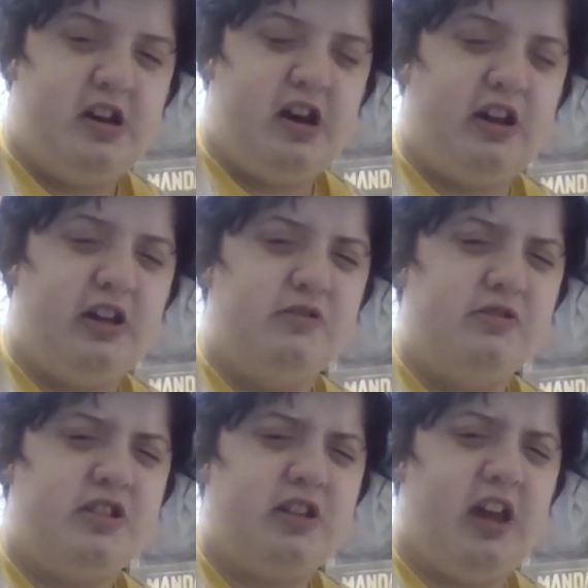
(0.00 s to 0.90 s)
Are you
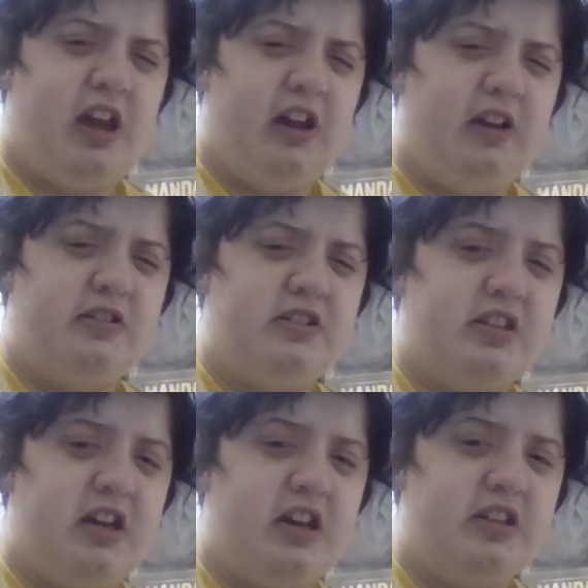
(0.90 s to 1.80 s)
scared?
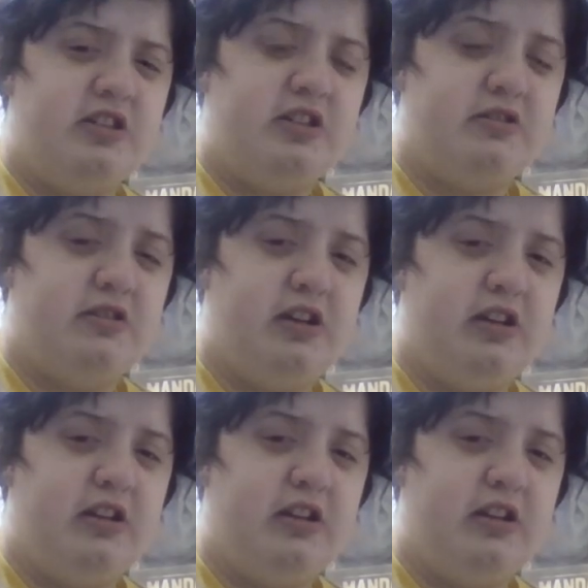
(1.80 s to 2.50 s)
asked Tony